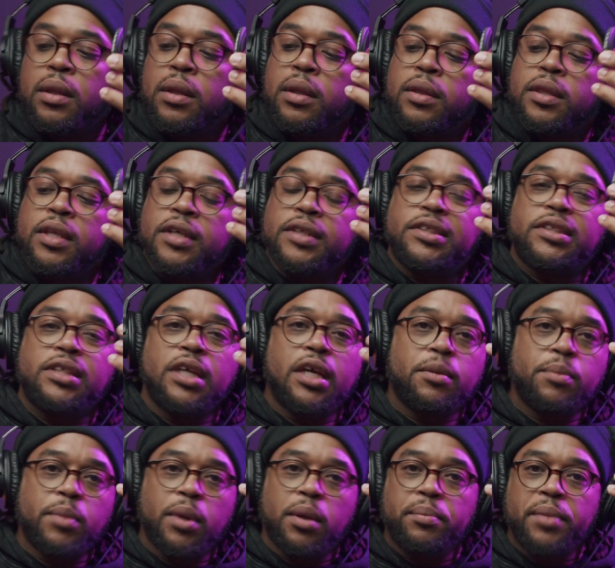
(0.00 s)
the
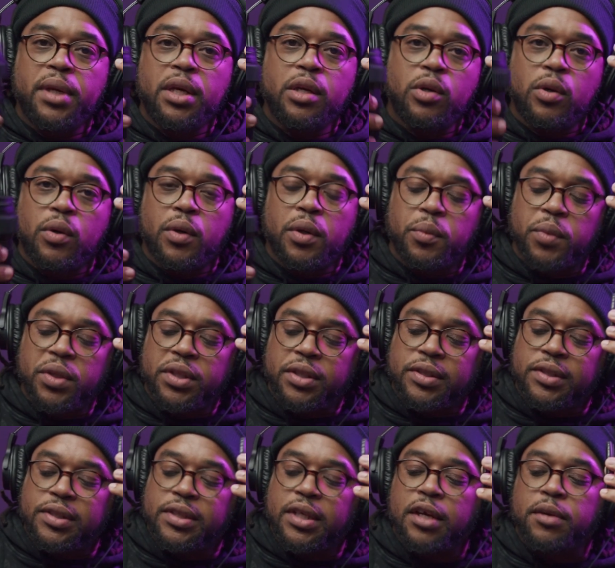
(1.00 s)
Sigma, me going with the
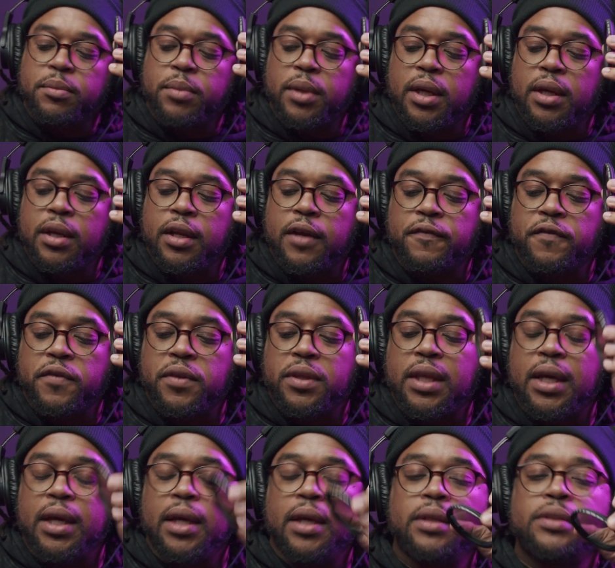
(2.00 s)
Sigma and different
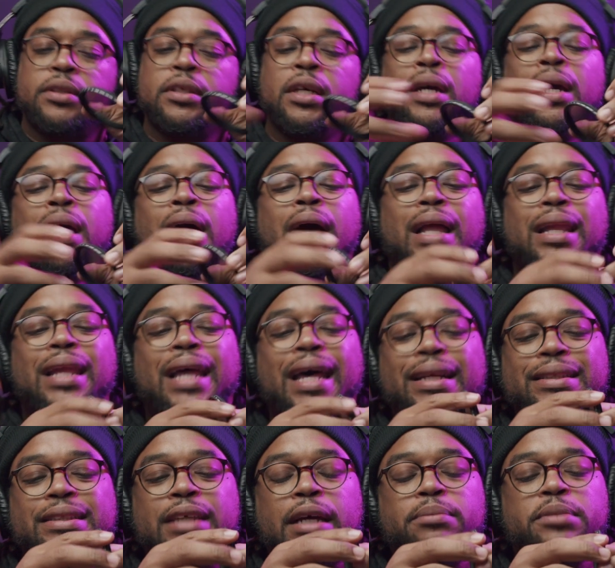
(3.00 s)
things, a lot of
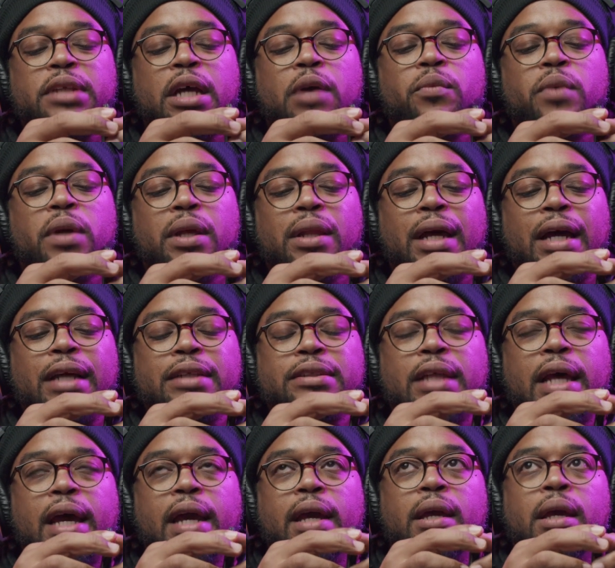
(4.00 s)
times I realize
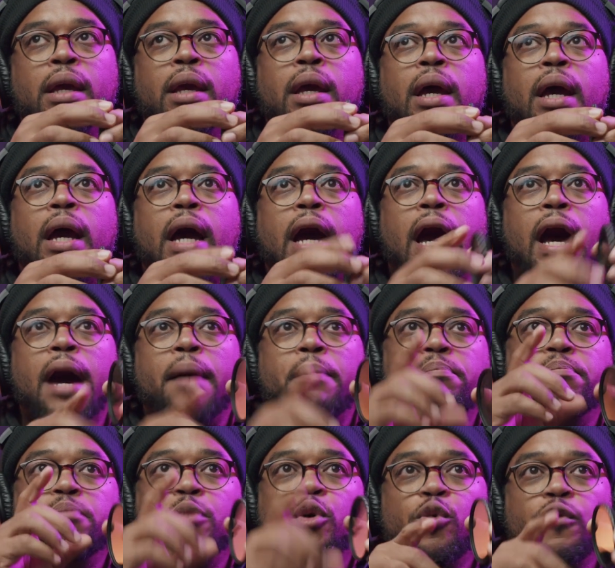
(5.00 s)
like I'm
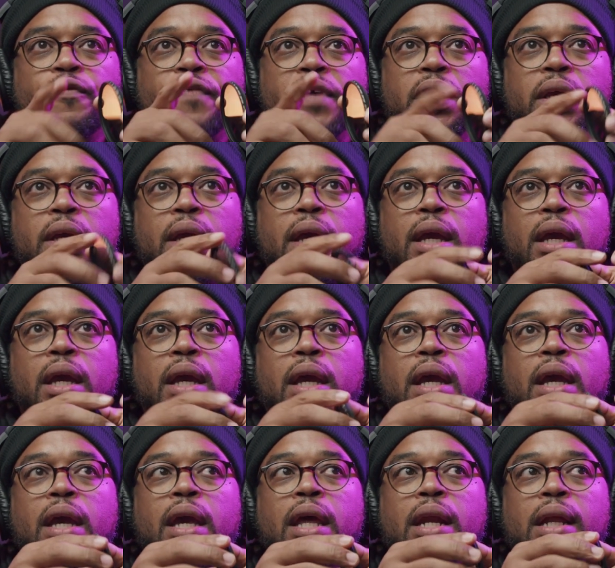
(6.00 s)
moving
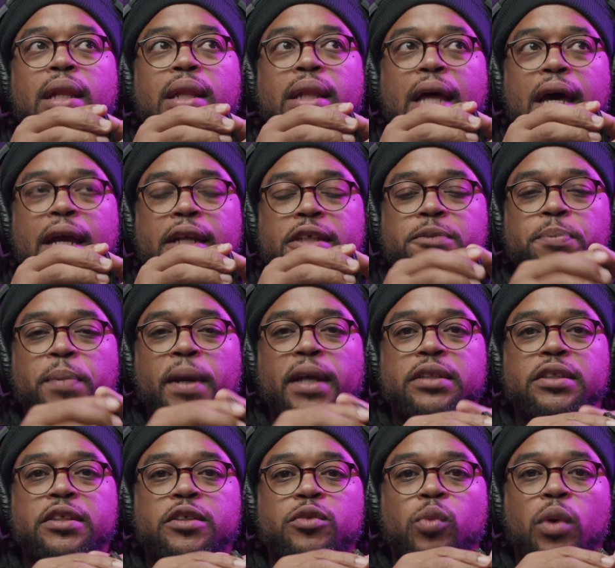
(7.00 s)
in a lot of
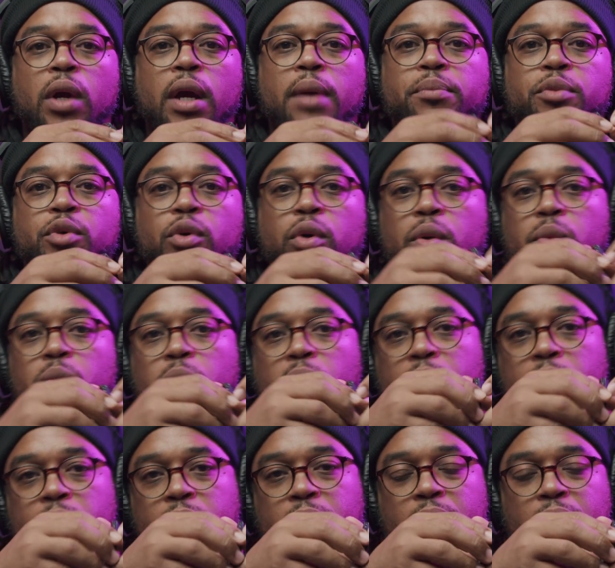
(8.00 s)
spaces where I'm doing run
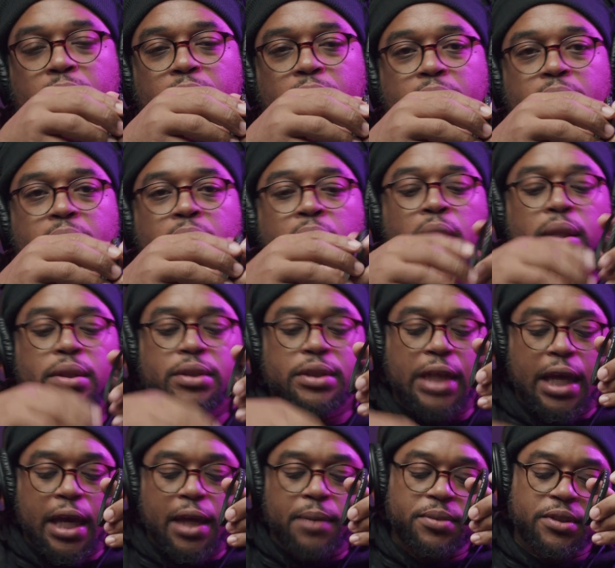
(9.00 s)
and gun
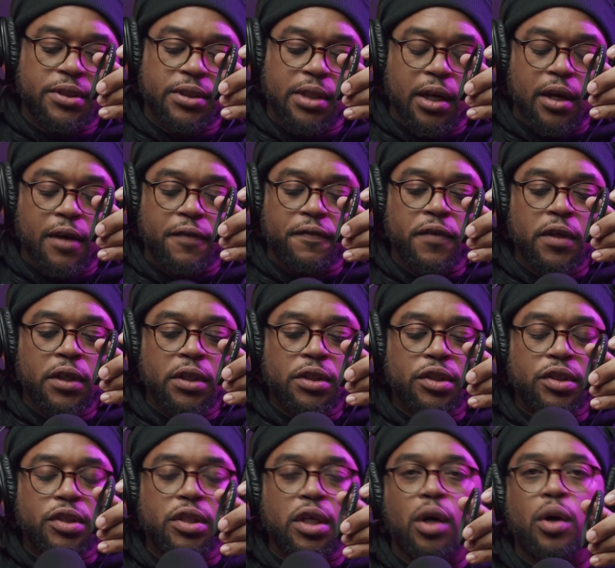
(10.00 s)
type stuff.
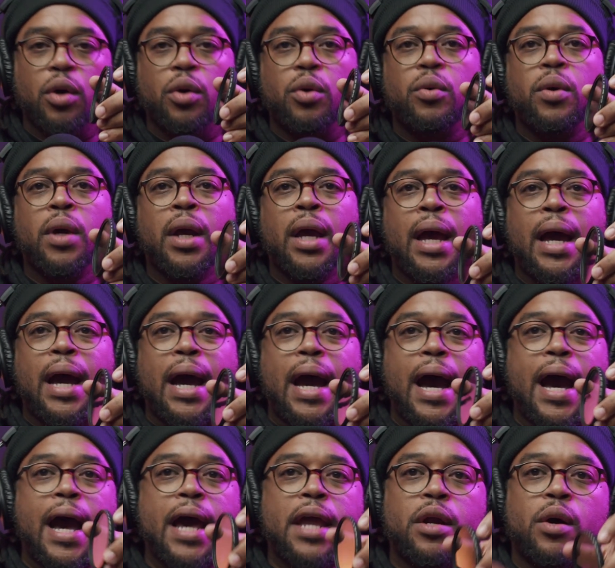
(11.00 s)
So
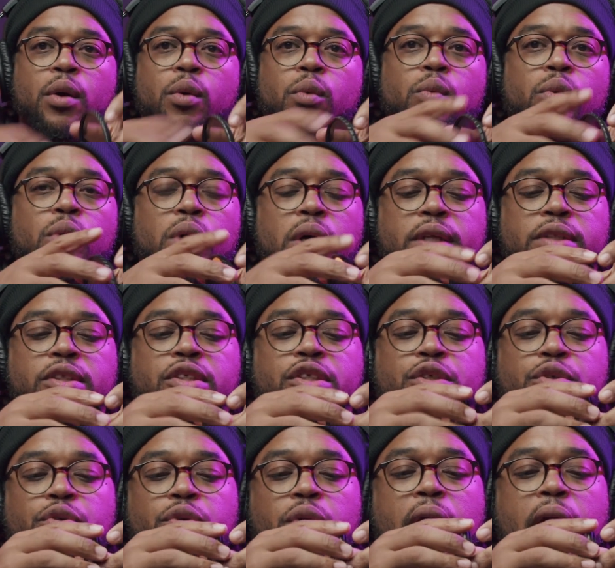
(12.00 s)
I don't want
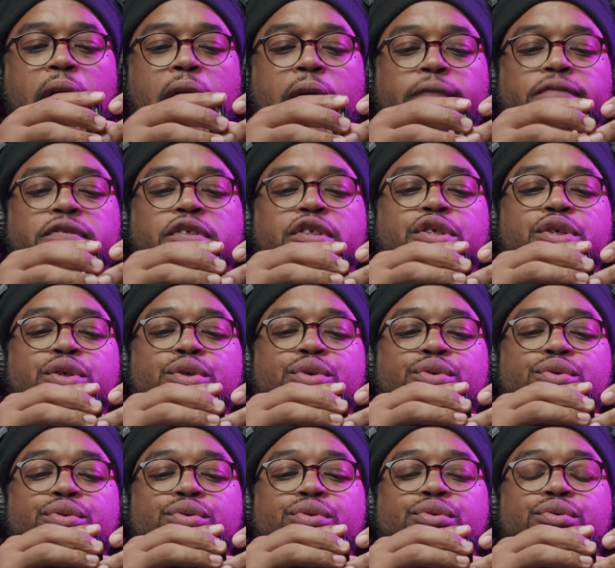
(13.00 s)
to have
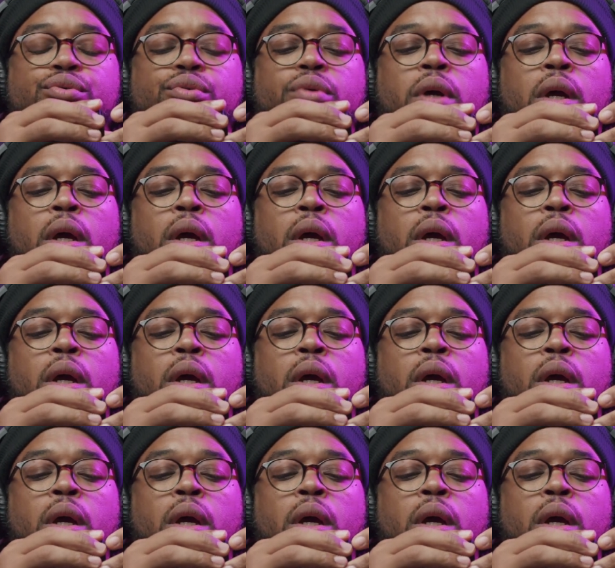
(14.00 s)
to